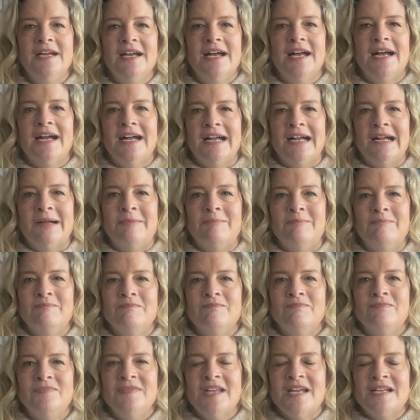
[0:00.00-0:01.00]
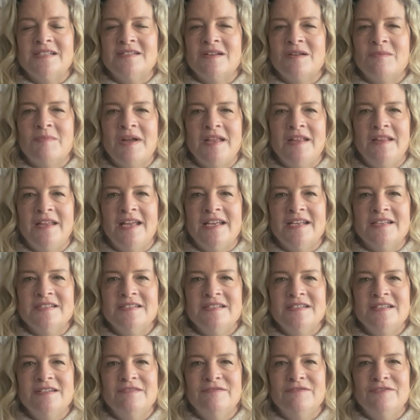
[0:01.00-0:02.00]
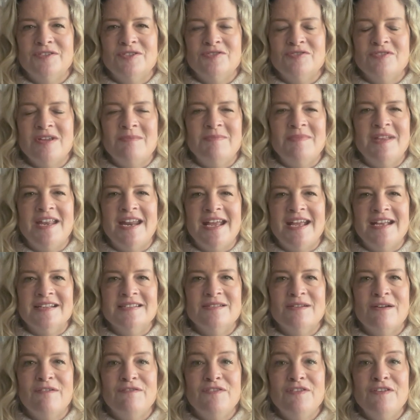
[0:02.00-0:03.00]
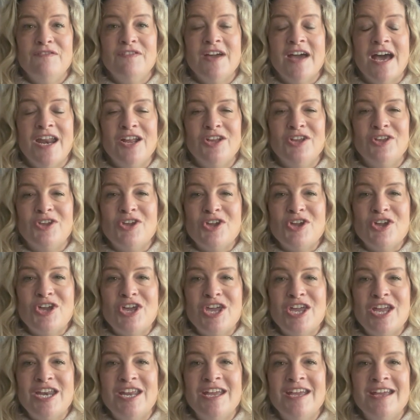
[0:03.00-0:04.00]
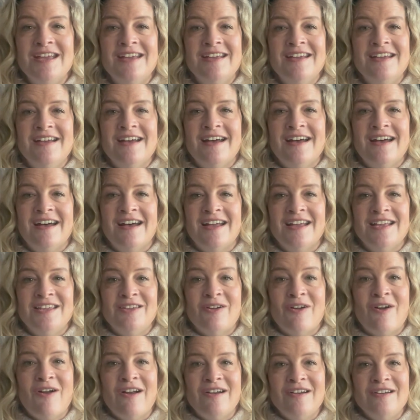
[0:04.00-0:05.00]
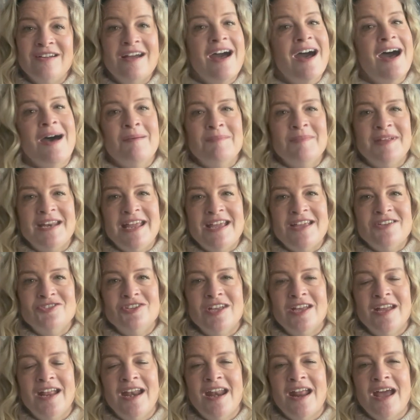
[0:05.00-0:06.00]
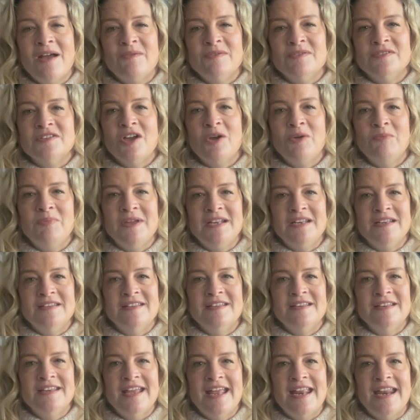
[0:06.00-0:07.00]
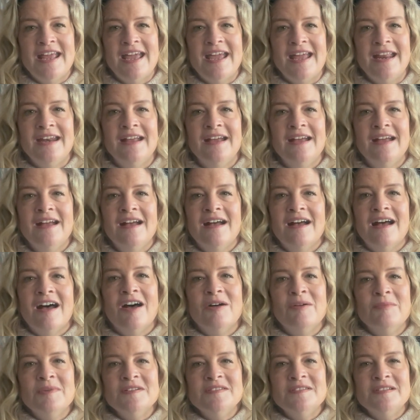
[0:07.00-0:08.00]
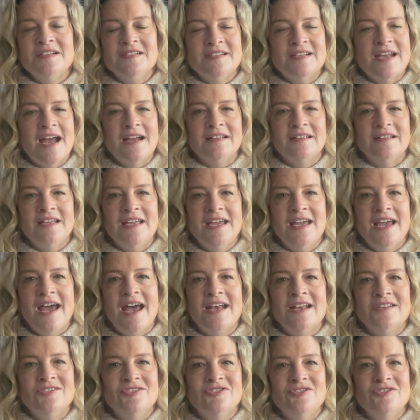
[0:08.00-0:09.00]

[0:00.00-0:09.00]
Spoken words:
That's on my list for dream knitting. So if you've got a good yarn combination, I was hoping to knit it almost exactly as